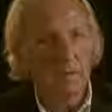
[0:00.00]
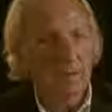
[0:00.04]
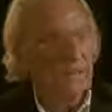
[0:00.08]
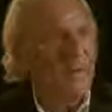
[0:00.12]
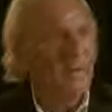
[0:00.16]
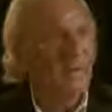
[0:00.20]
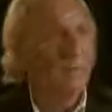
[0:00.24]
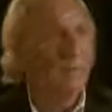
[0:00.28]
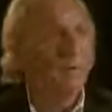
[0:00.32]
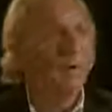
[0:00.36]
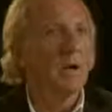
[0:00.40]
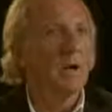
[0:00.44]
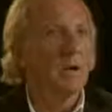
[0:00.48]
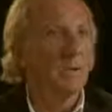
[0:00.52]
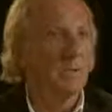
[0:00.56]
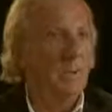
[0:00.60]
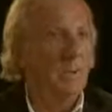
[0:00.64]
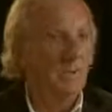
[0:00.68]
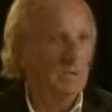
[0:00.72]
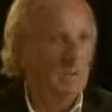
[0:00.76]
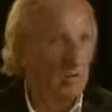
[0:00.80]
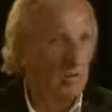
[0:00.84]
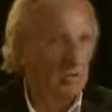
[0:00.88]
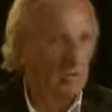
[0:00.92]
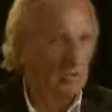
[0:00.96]
led by
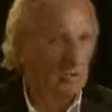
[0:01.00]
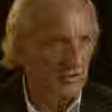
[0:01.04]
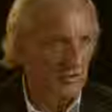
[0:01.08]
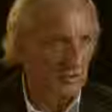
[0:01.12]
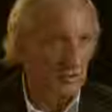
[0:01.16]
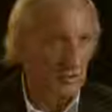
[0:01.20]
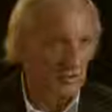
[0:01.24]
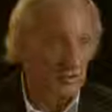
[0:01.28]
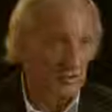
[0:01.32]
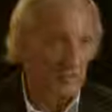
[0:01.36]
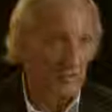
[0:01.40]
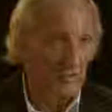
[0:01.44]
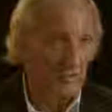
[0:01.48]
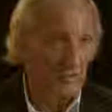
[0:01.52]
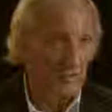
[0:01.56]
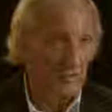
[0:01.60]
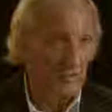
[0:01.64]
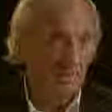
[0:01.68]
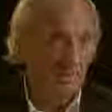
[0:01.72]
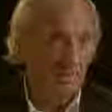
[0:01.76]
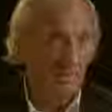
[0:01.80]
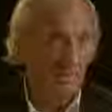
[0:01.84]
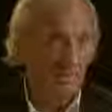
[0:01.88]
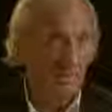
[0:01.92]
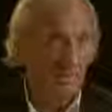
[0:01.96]
their conscience